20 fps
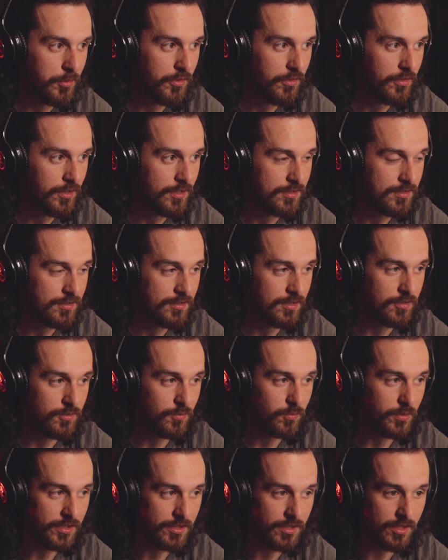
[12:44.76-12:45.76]
with this,
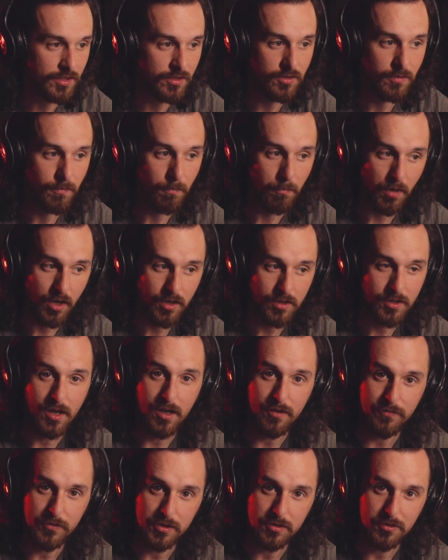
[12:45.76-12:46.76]
since we did mark
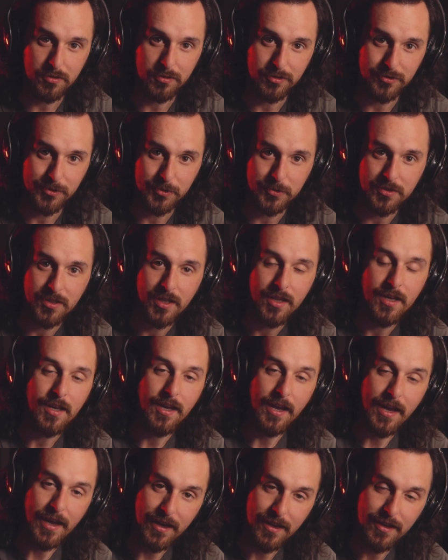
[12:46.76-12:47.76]
off the screws
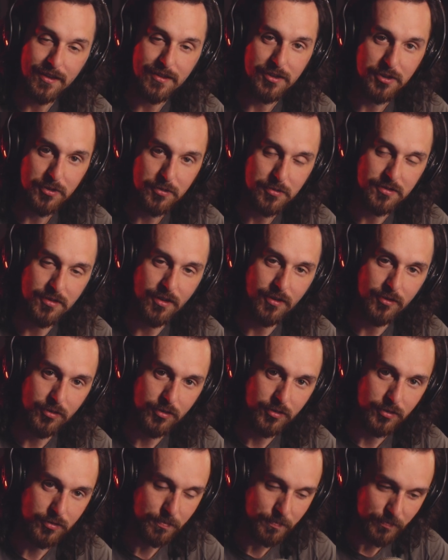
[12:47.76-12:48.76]
and used our
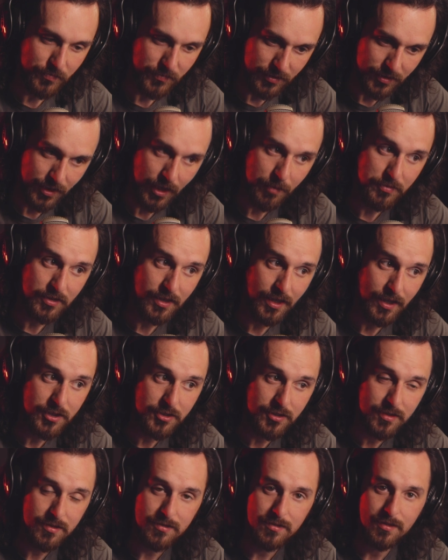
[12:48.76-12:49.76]
little depth
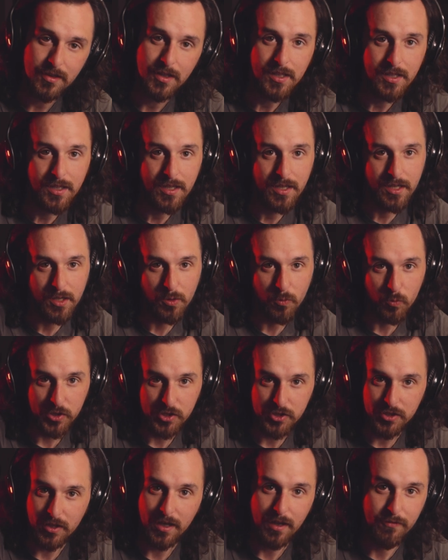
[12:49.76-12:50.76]
gauges, we
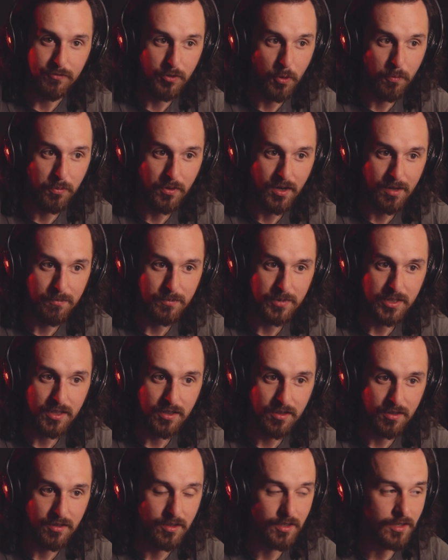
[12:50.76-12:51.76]
should have no problem
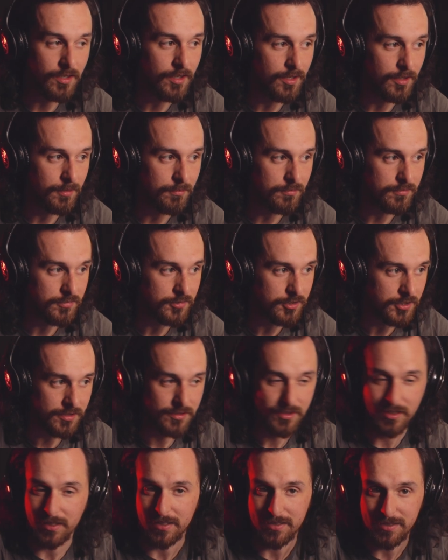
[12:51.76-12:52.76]
here.
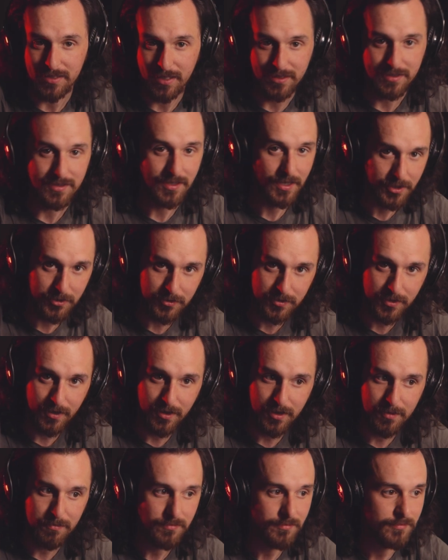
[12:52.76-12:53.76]
Just like I said, take your
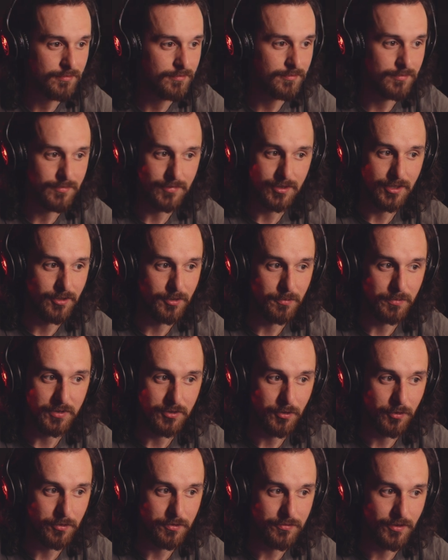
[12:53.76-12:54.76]
time and it'll be
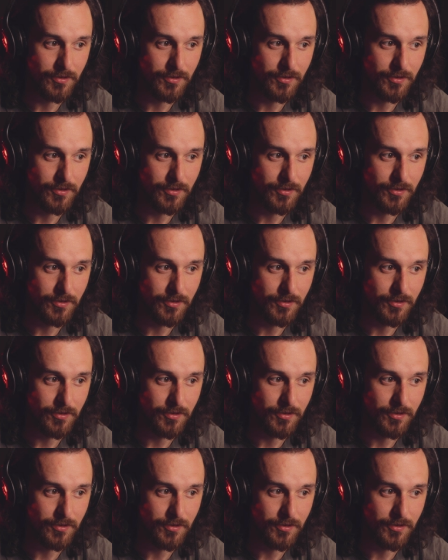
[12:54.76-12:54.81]
totally